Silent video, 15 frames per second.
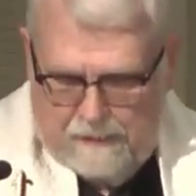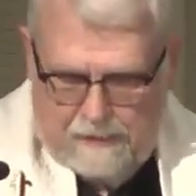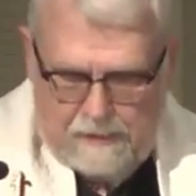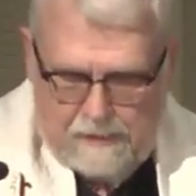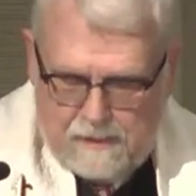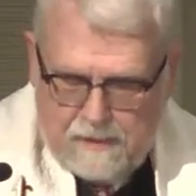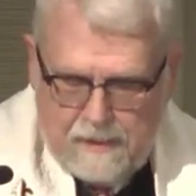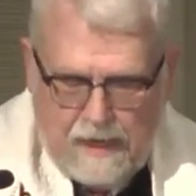
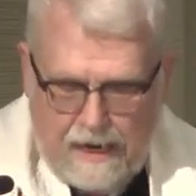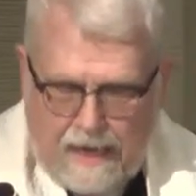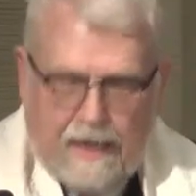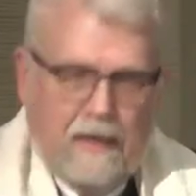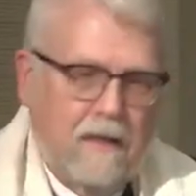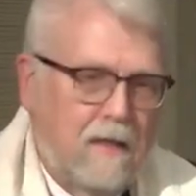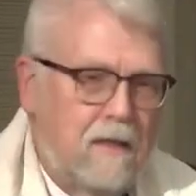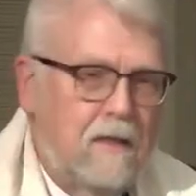He sang
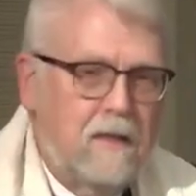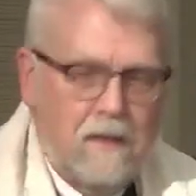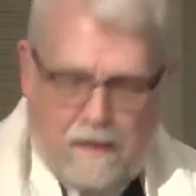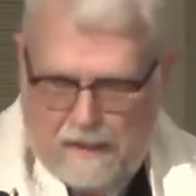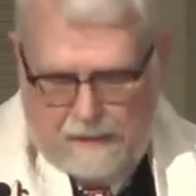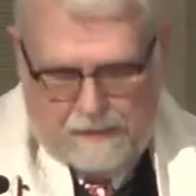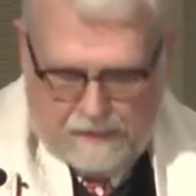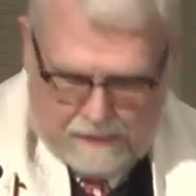
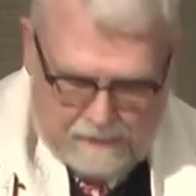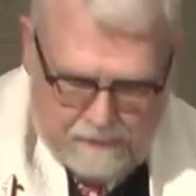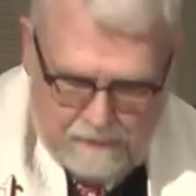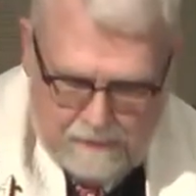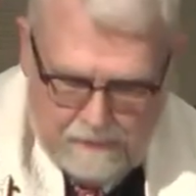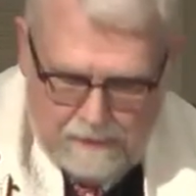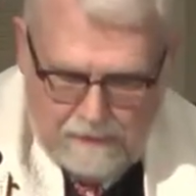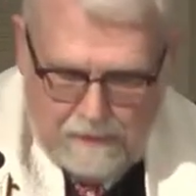nothing.
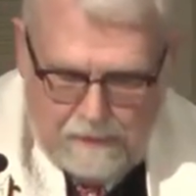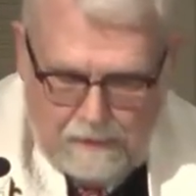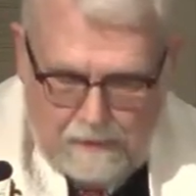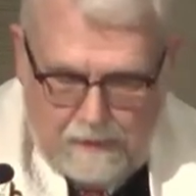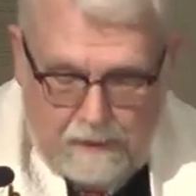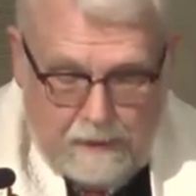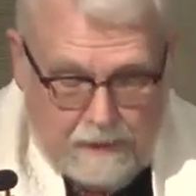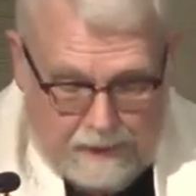
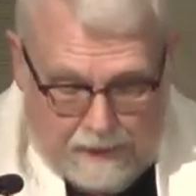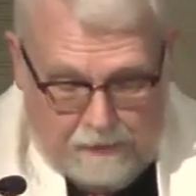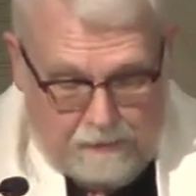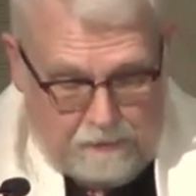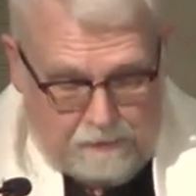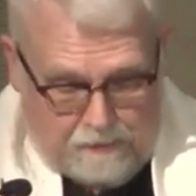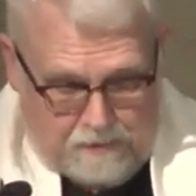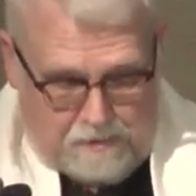He
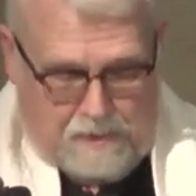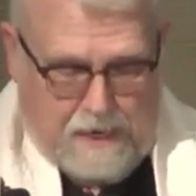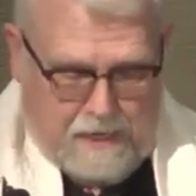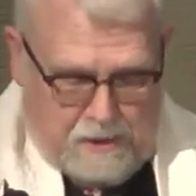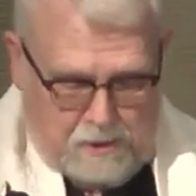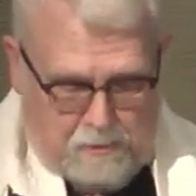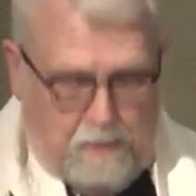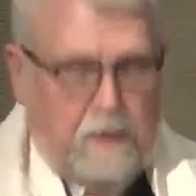entered the
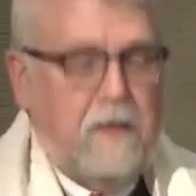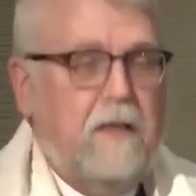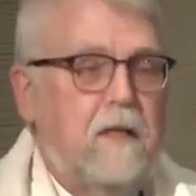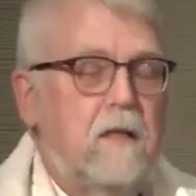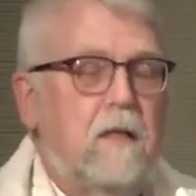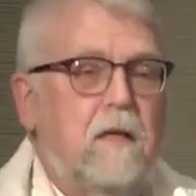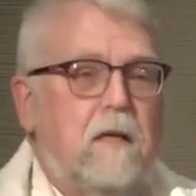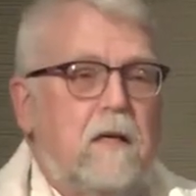sanctuary,
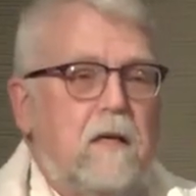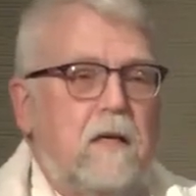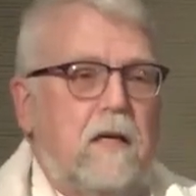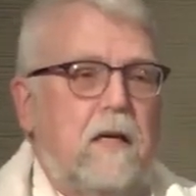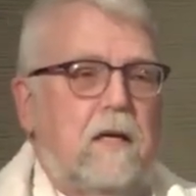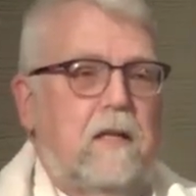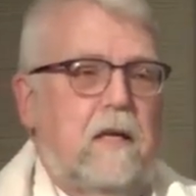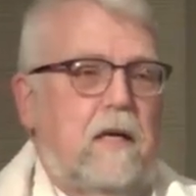
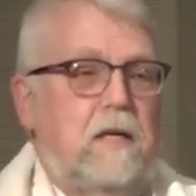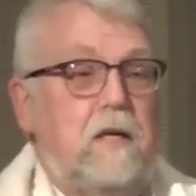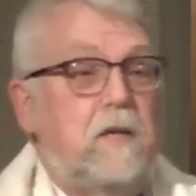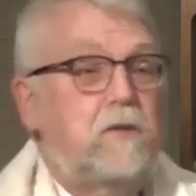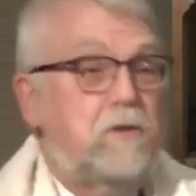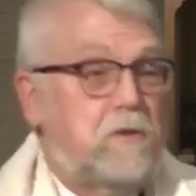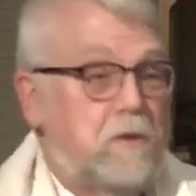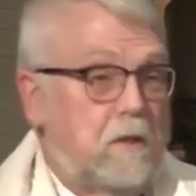and then he
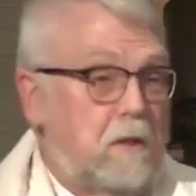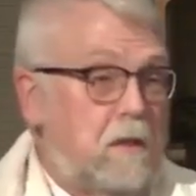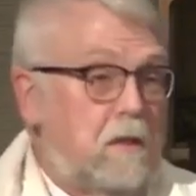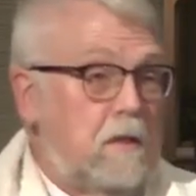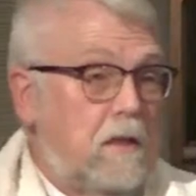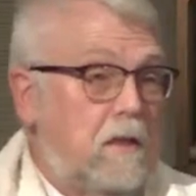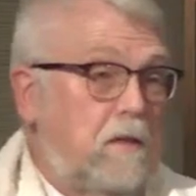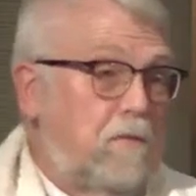
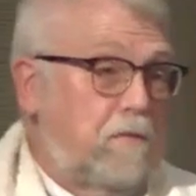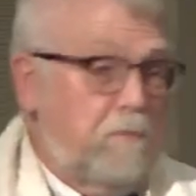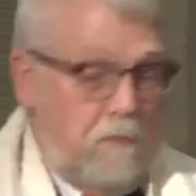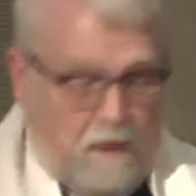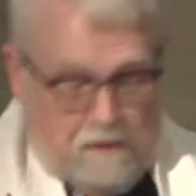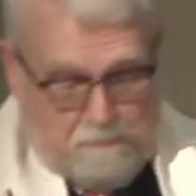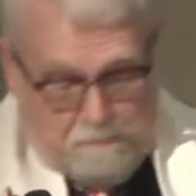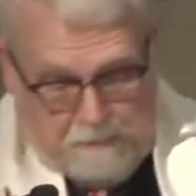stood in
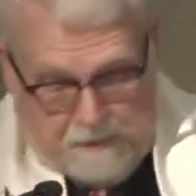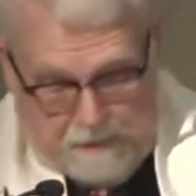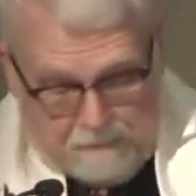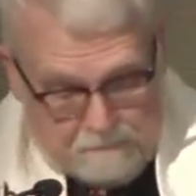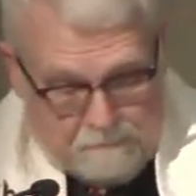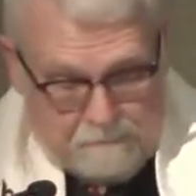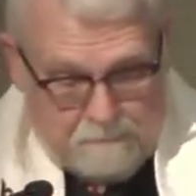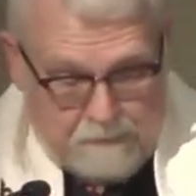front of me
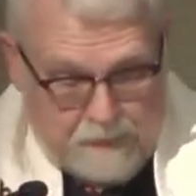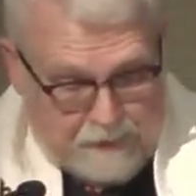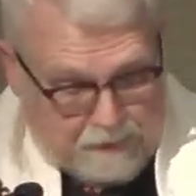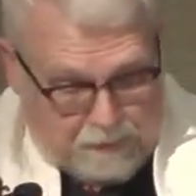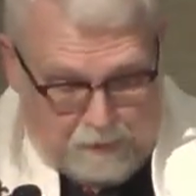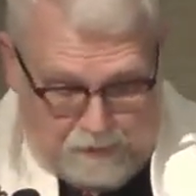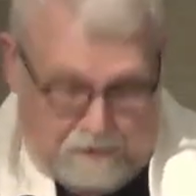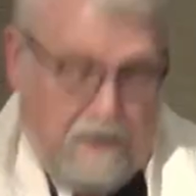and
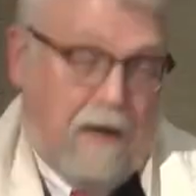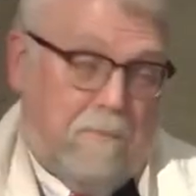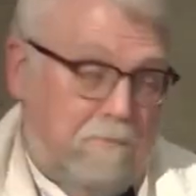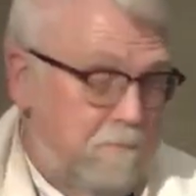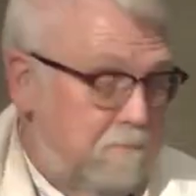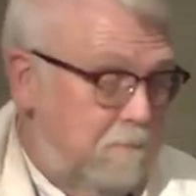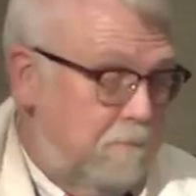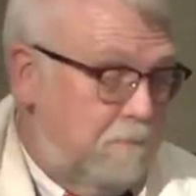looked
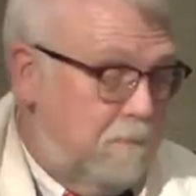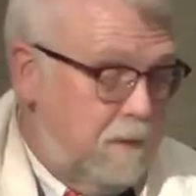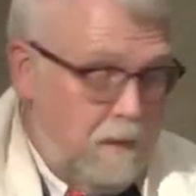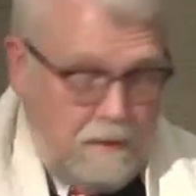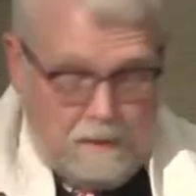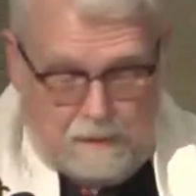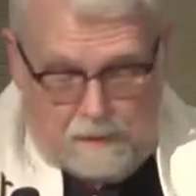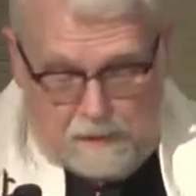up.
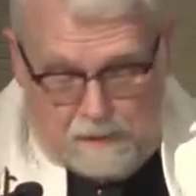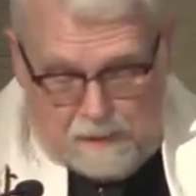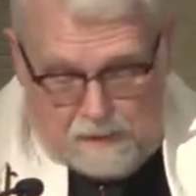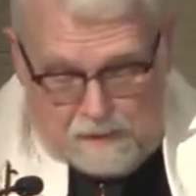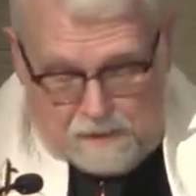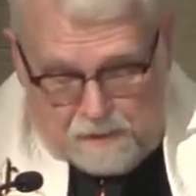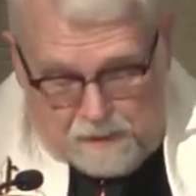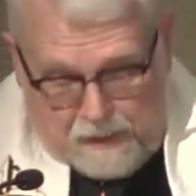
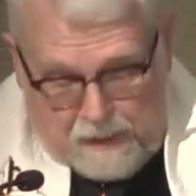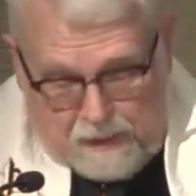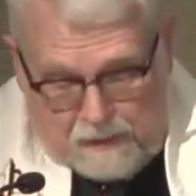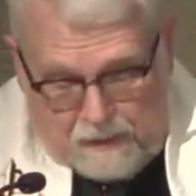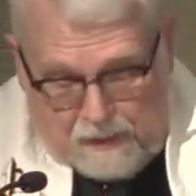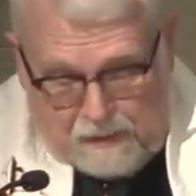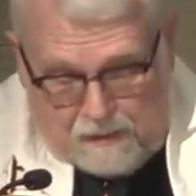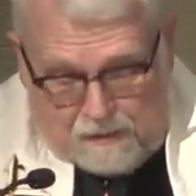
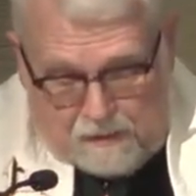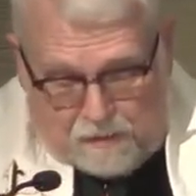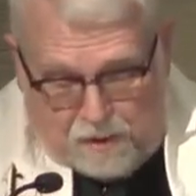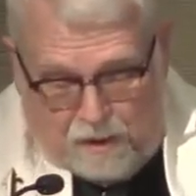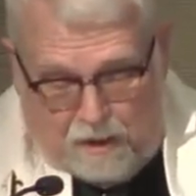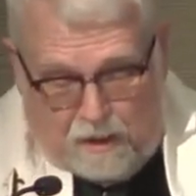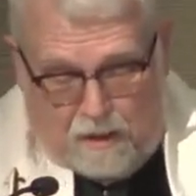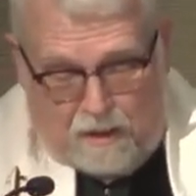Standing
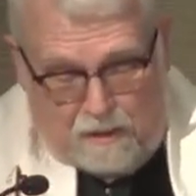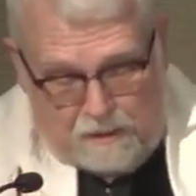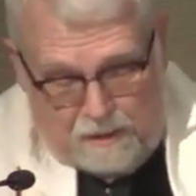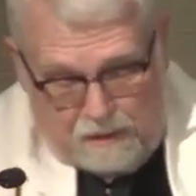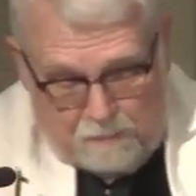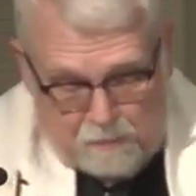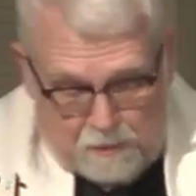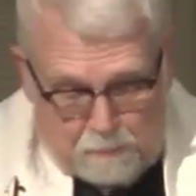tall,
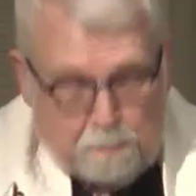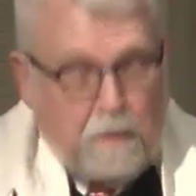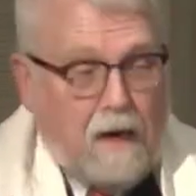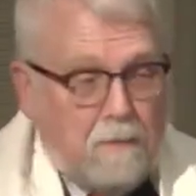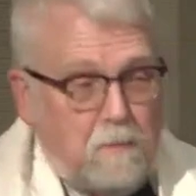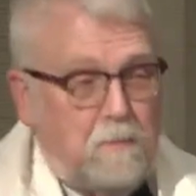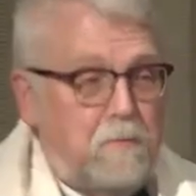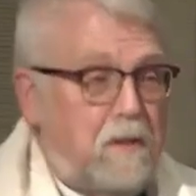he was
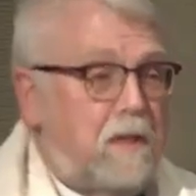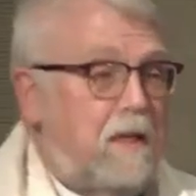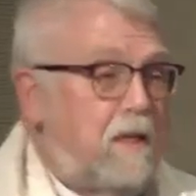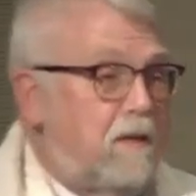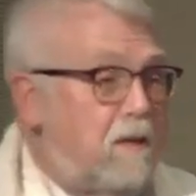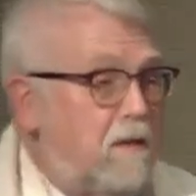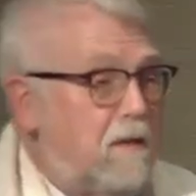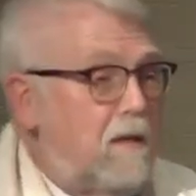
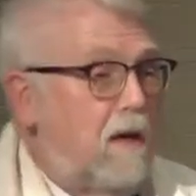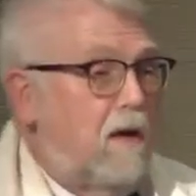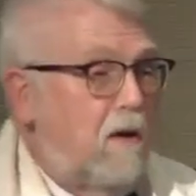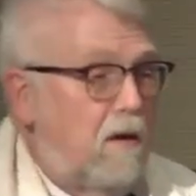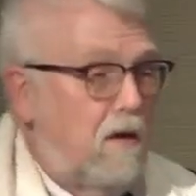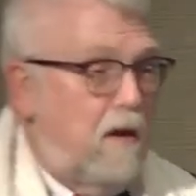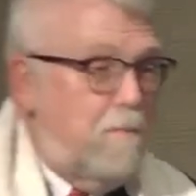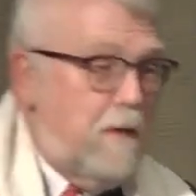probably
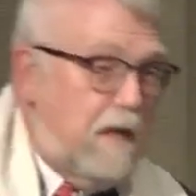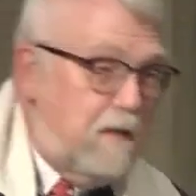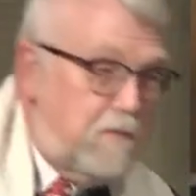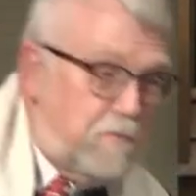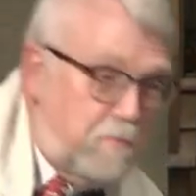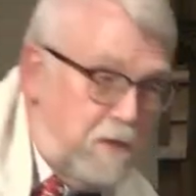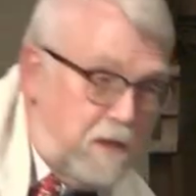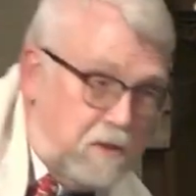
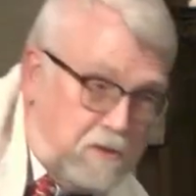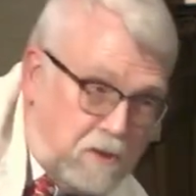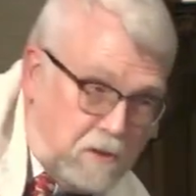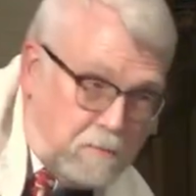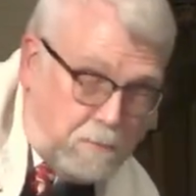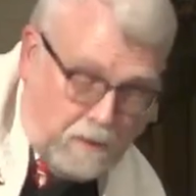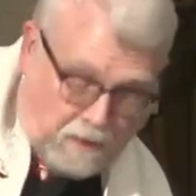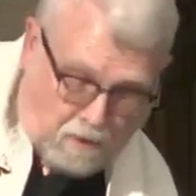about 3 inches
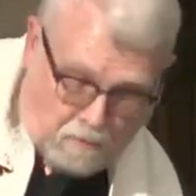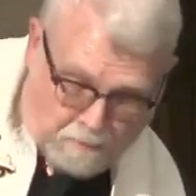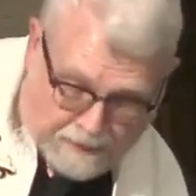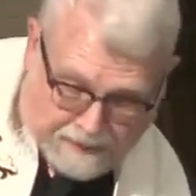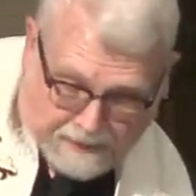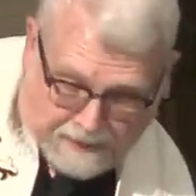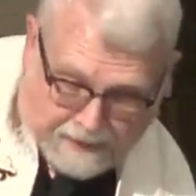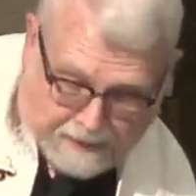below my
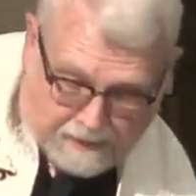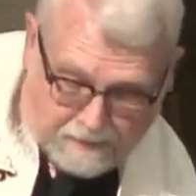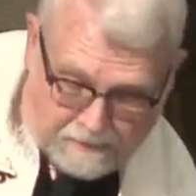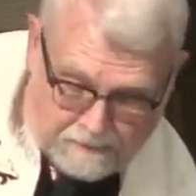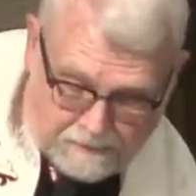knee,